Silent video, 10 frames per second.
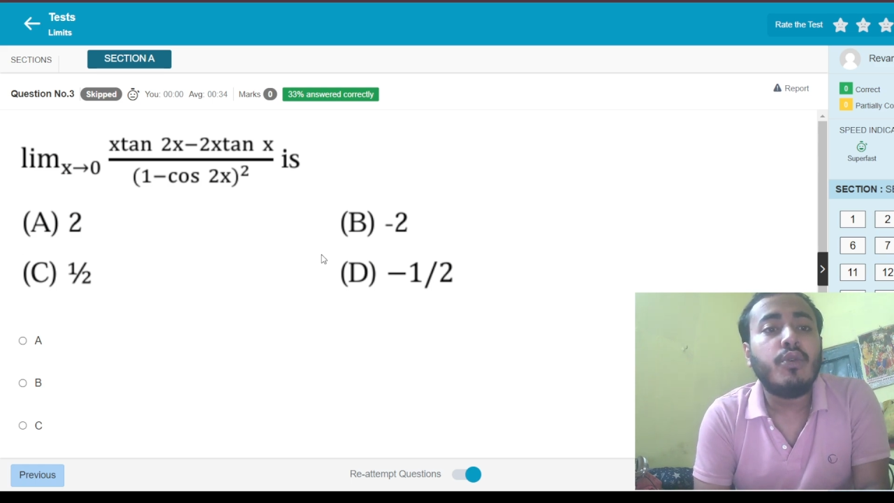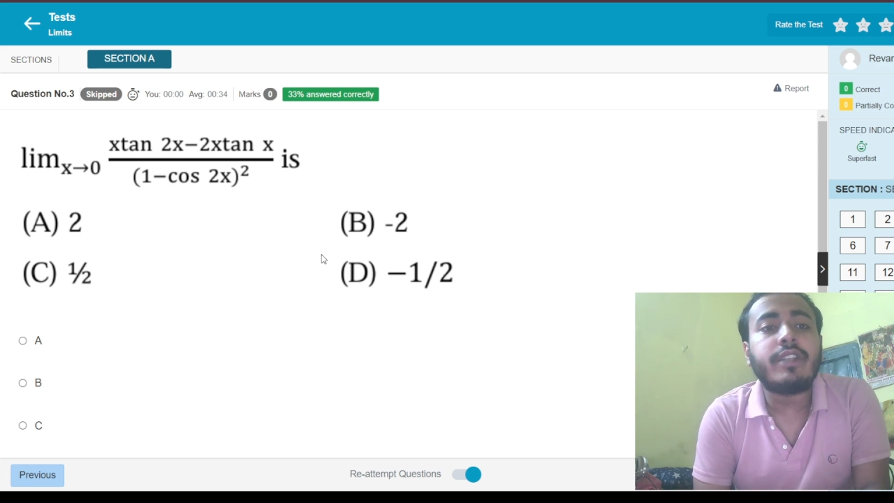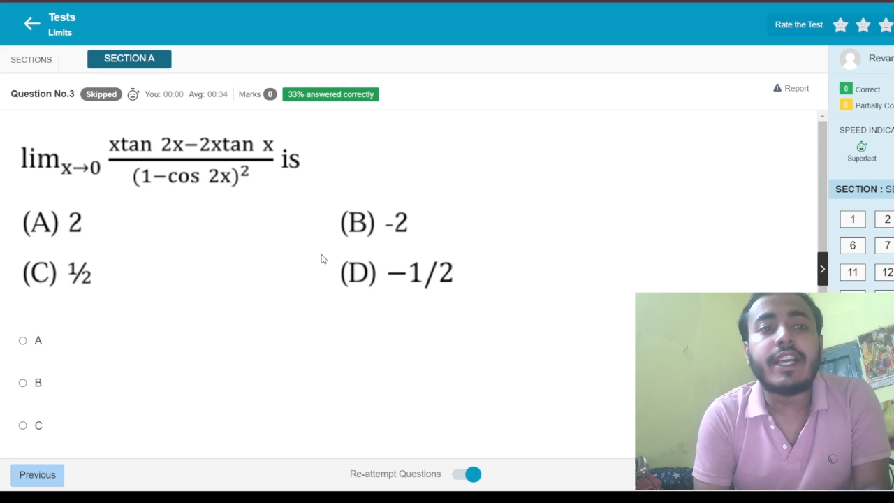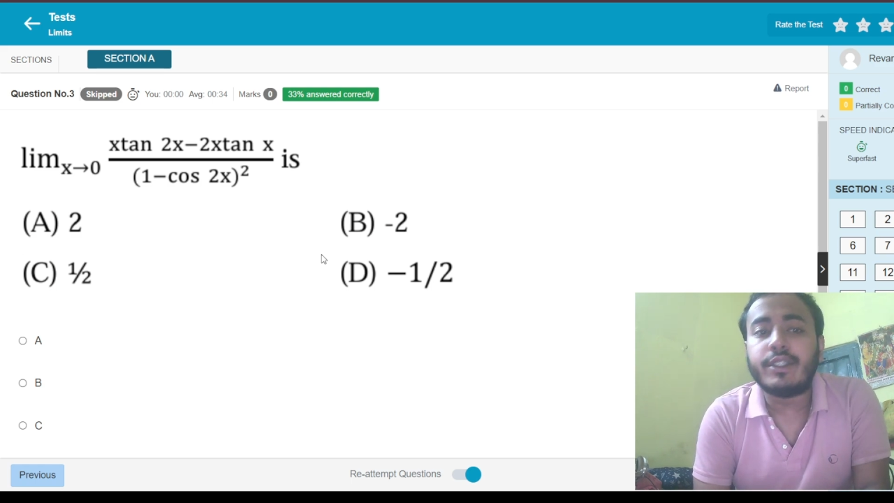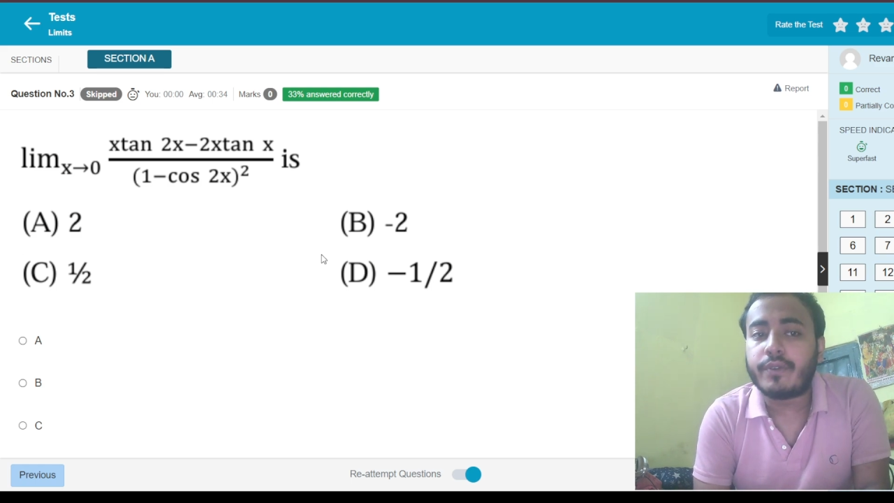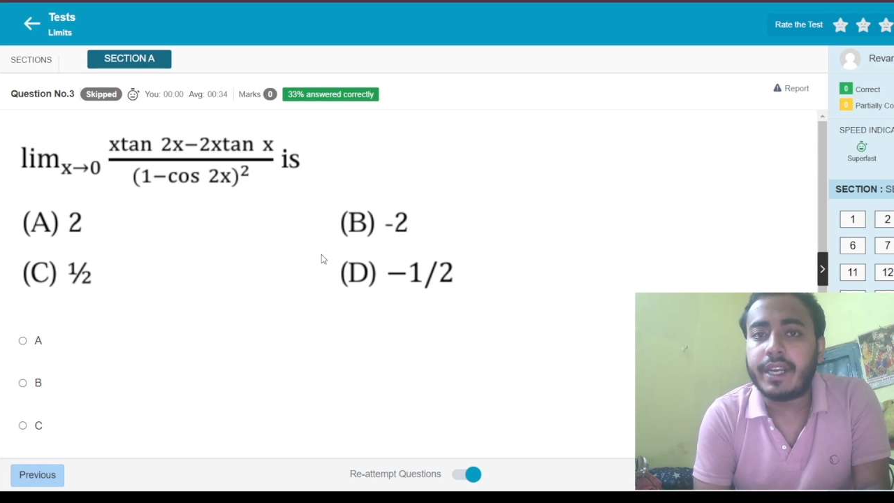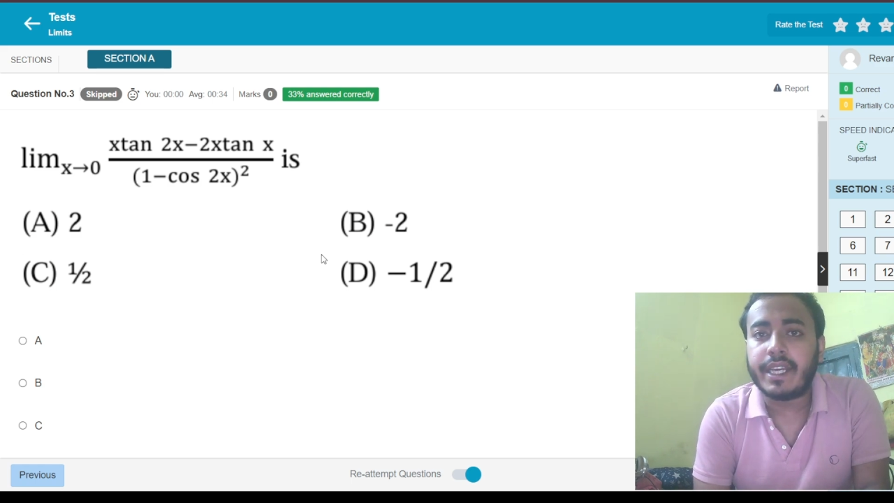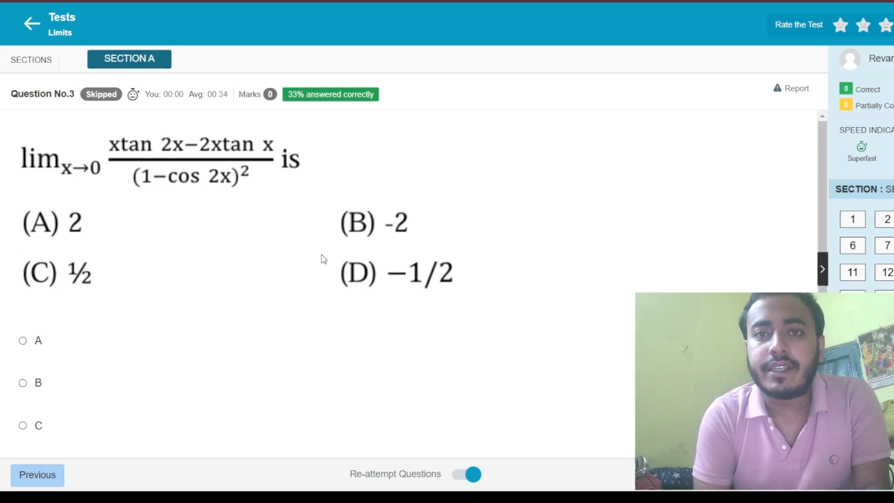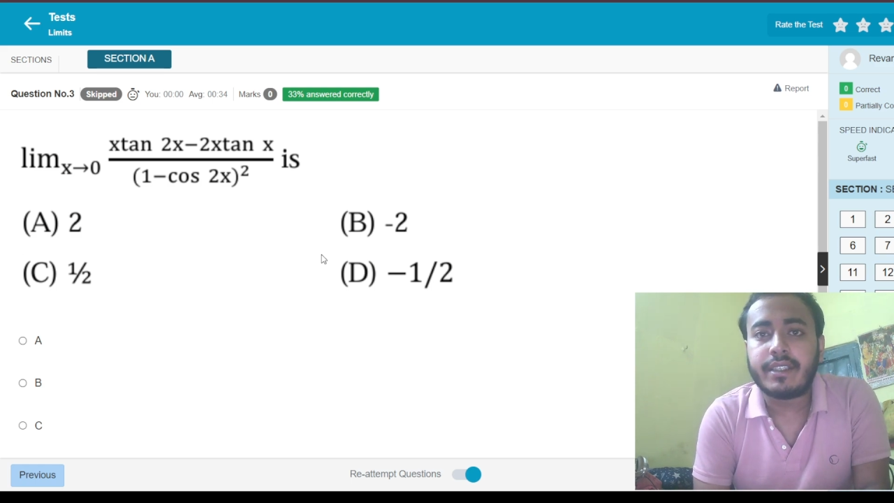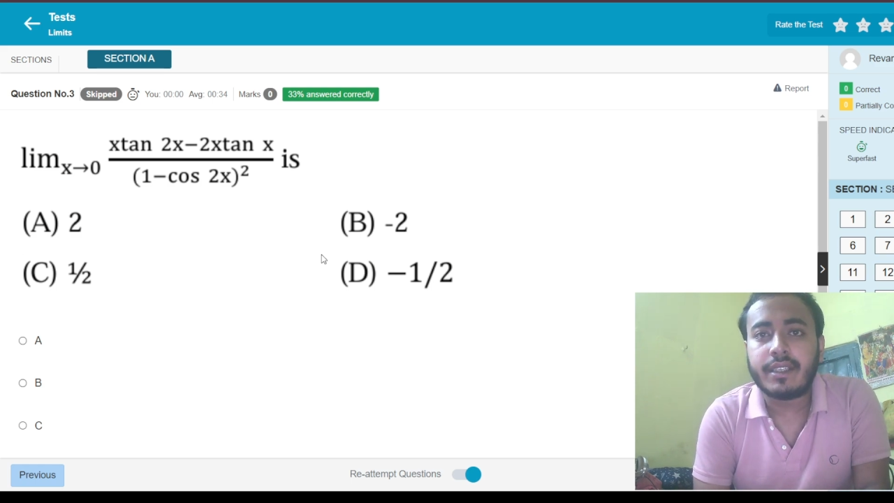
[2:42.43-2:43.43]
2 sine
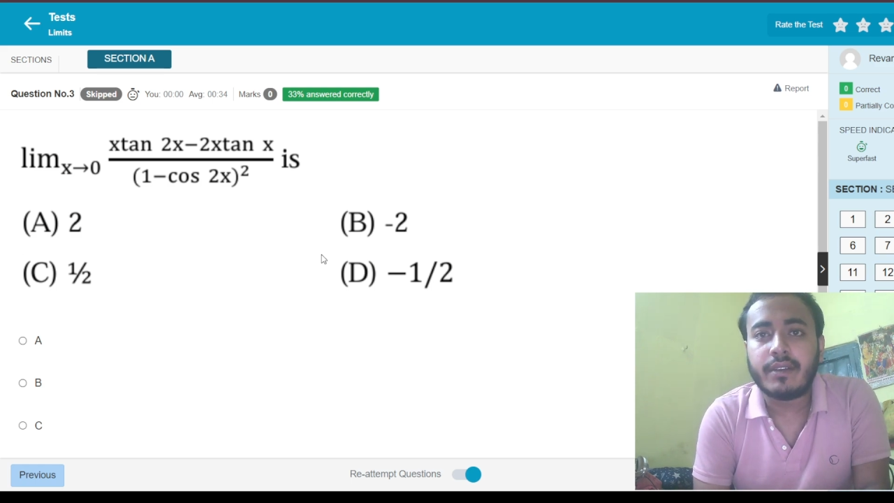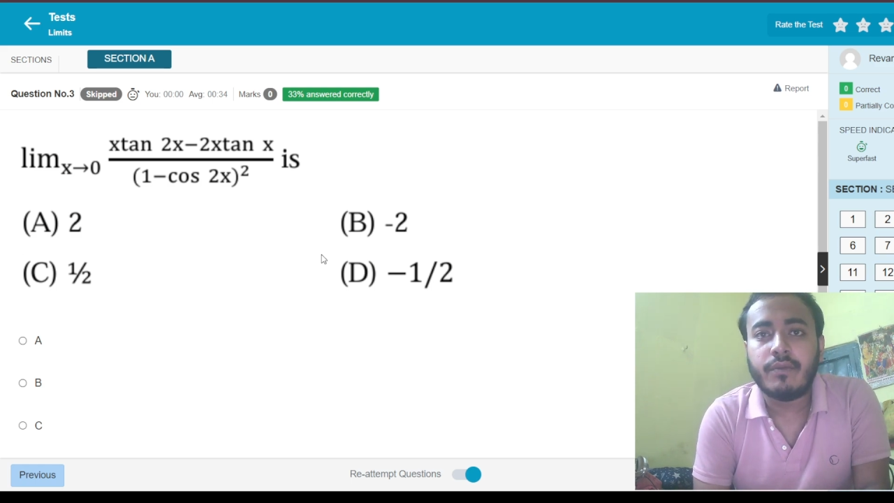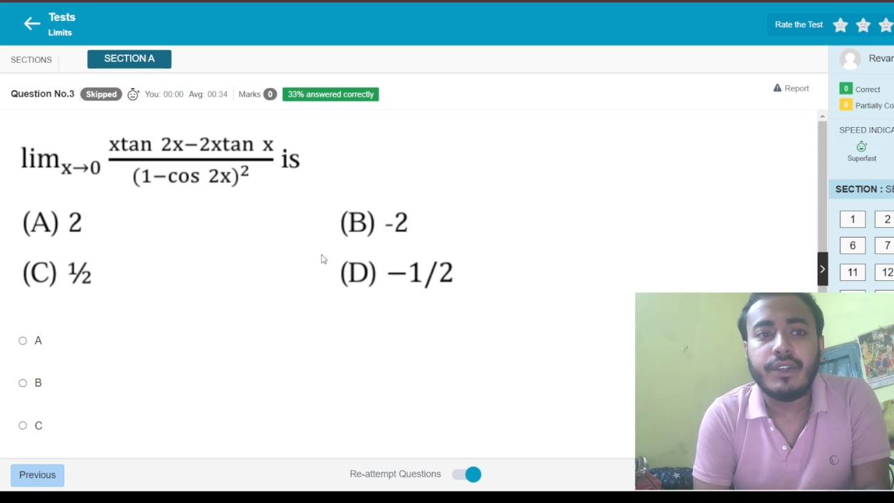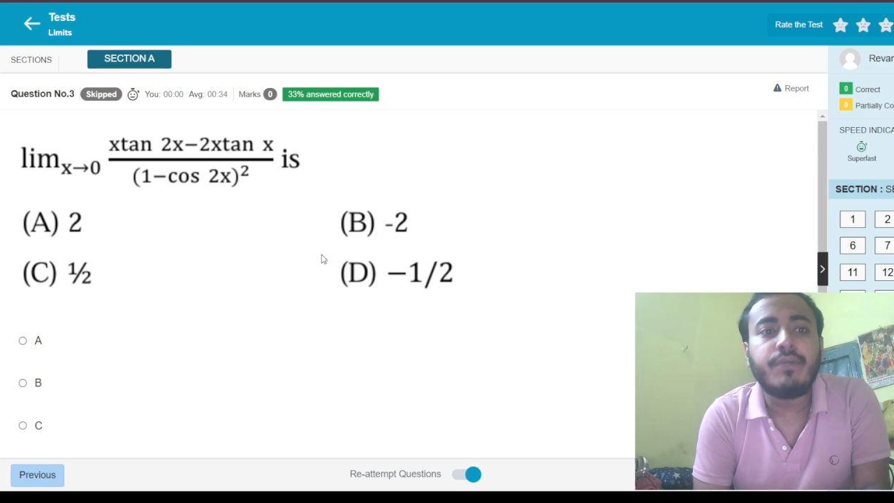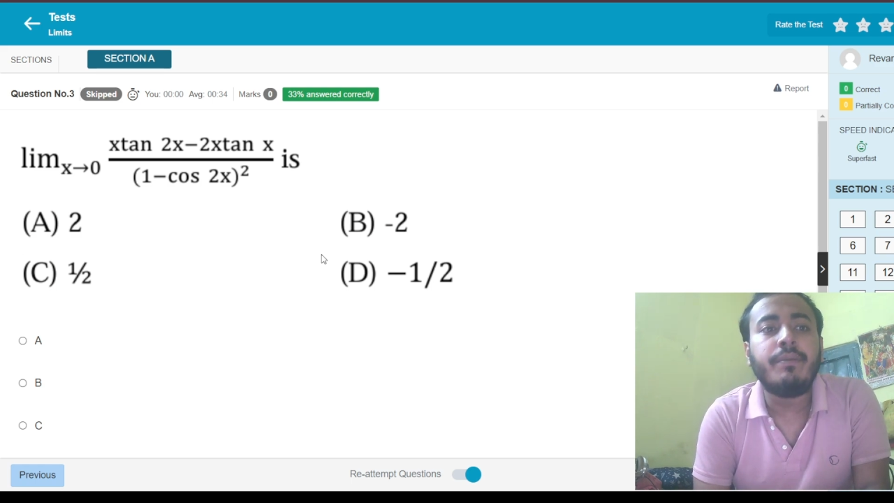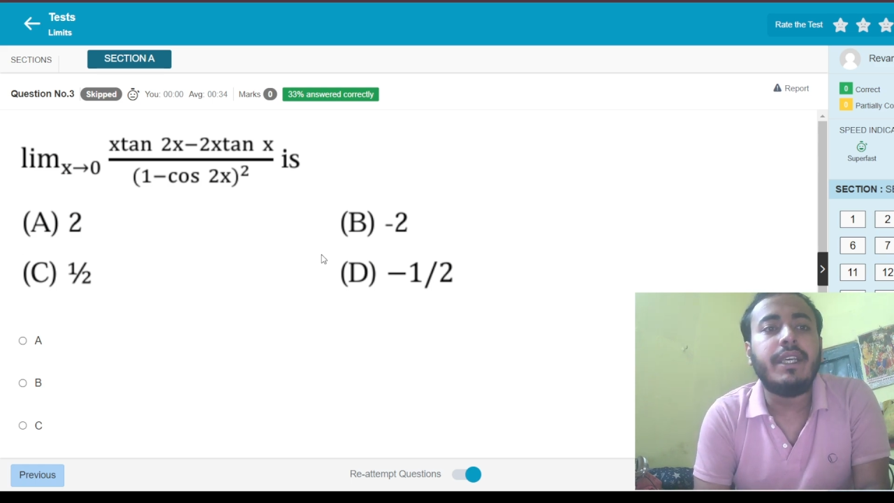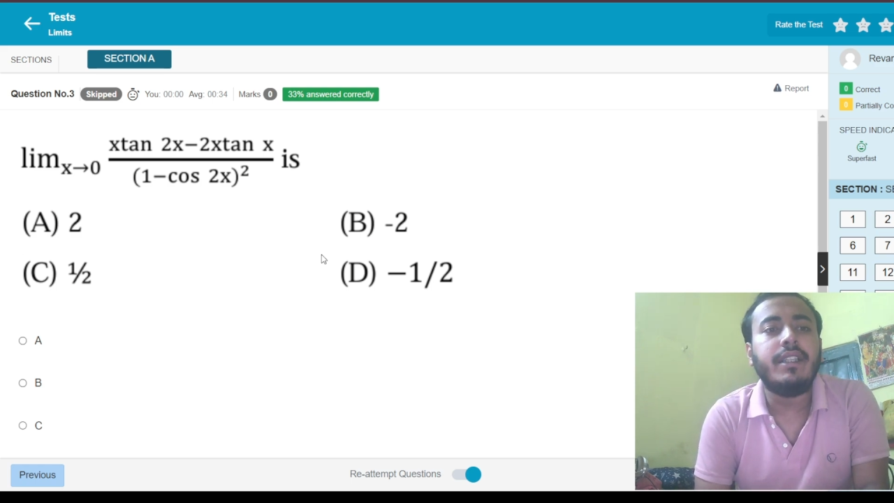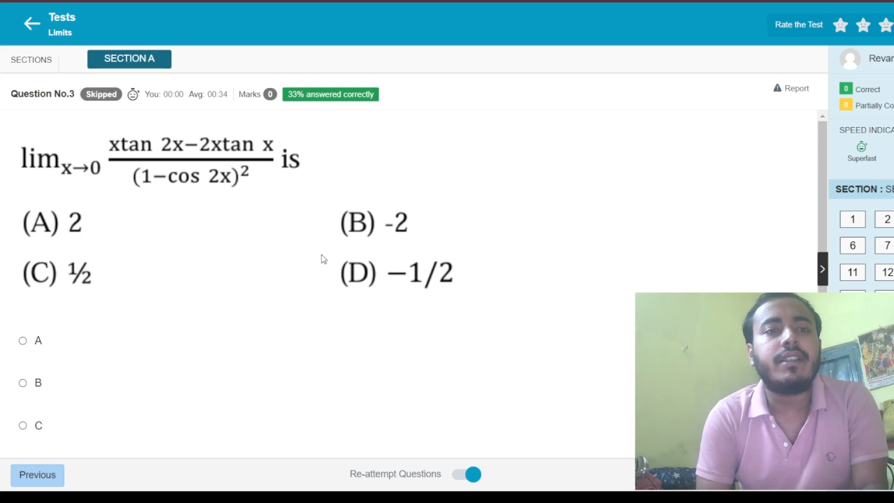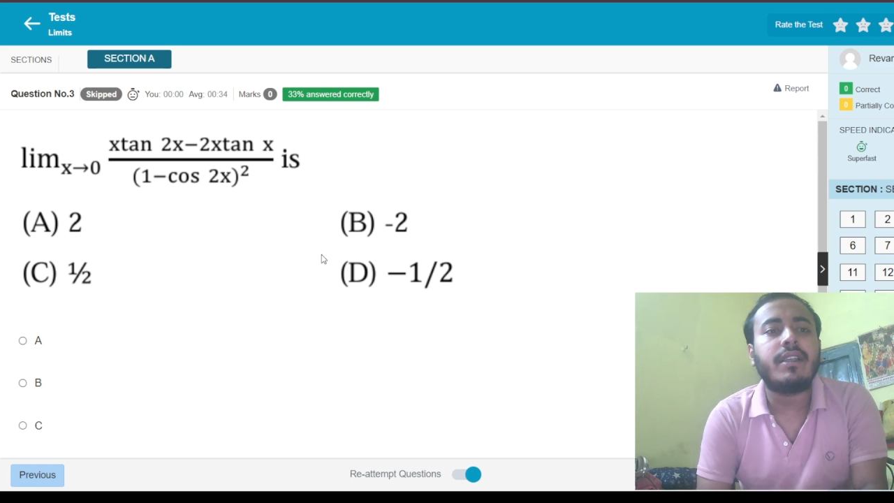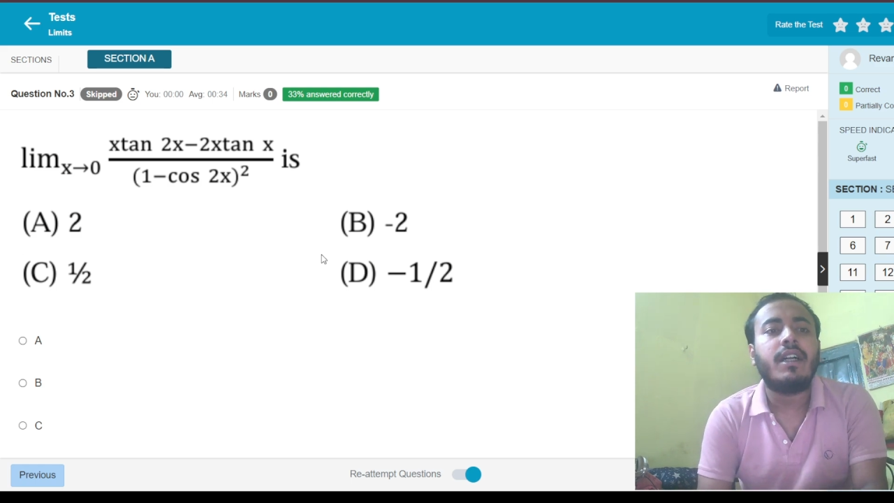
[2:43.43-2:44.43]
square x, which
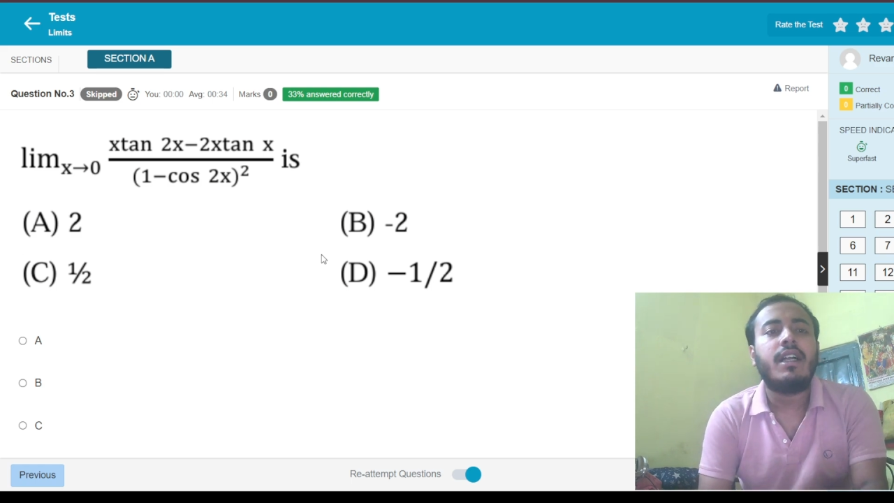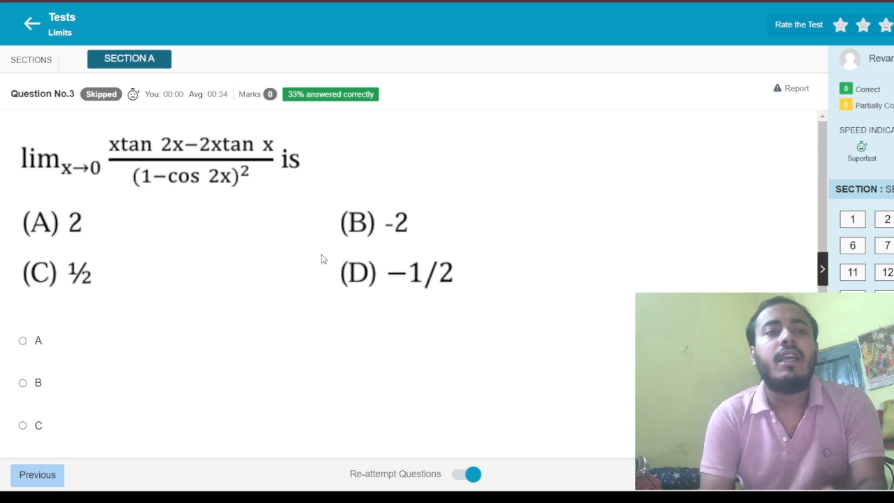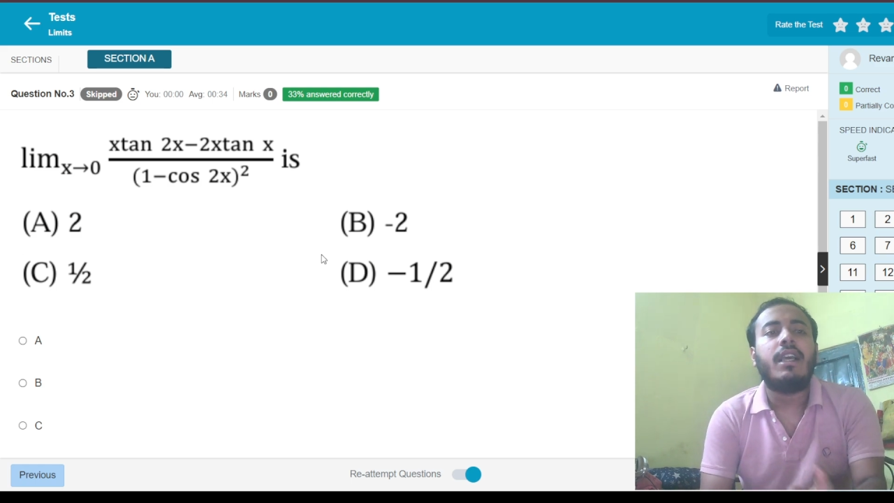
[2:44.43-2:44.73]
means